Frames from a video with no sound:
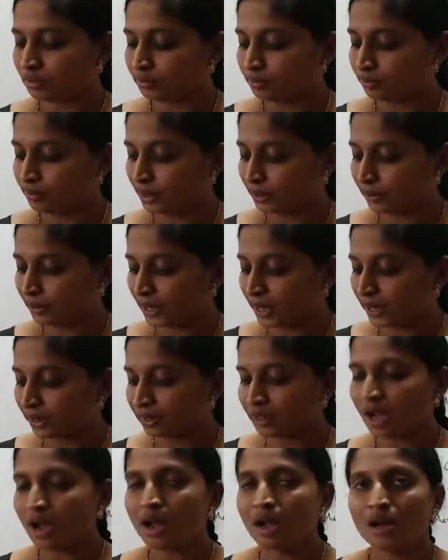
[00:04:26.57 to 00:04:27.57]
prepare
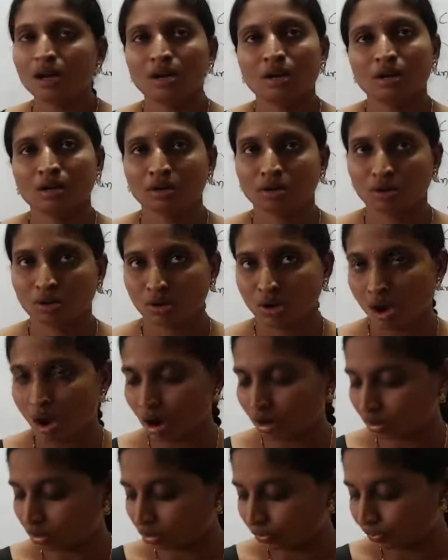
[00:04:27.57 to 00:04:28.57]
the
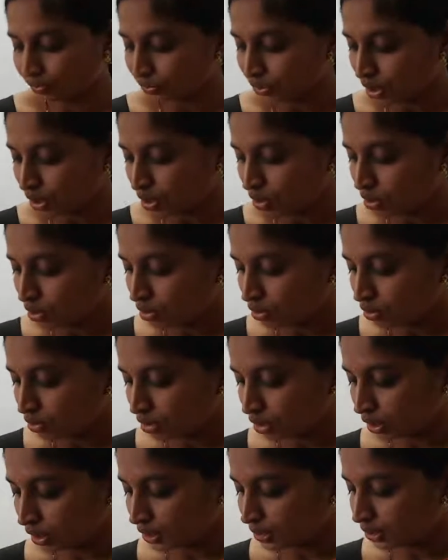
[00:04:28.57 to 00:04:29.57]
clock.
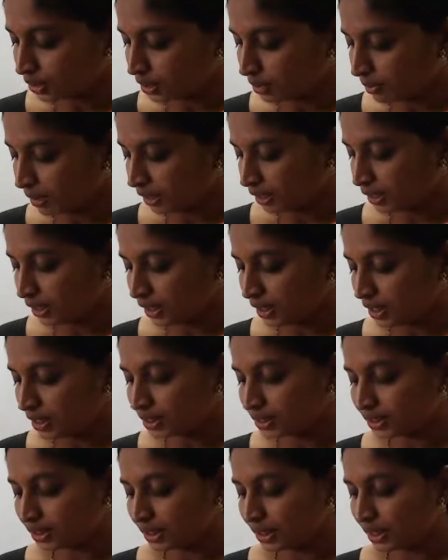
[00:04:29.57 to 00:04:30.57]
What is the
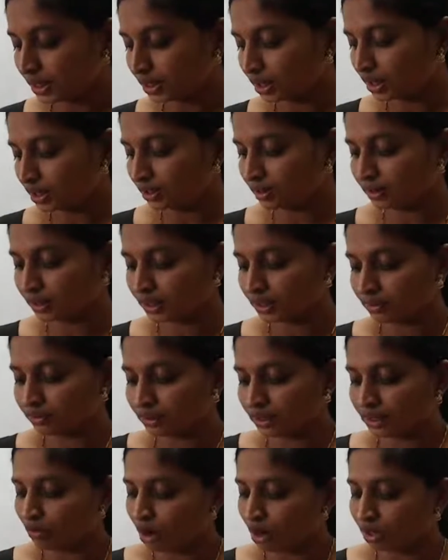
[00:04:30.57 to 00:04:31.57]
materials here
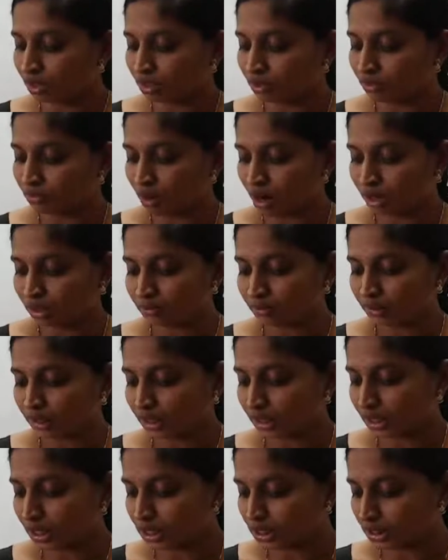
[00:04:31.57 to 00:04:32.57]
given? What
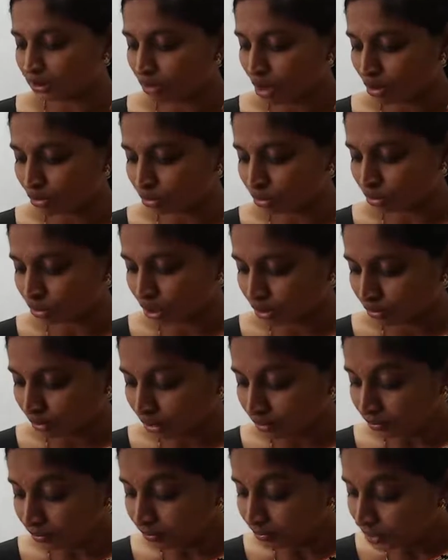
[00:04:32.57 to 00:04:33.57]
materials we have to
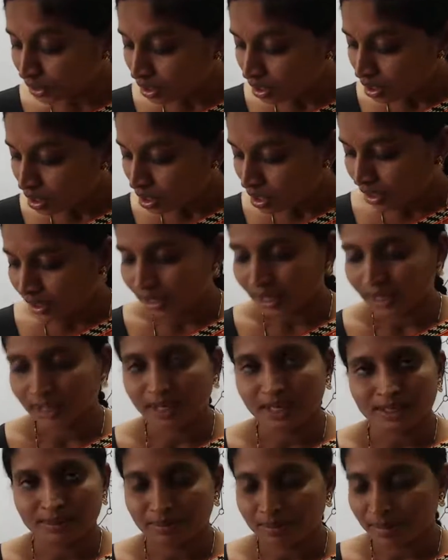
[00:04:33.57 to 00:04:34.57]
given? Let
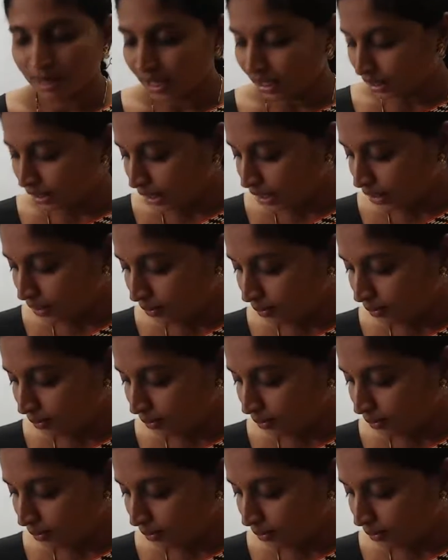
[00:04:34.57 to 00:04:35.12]
us make a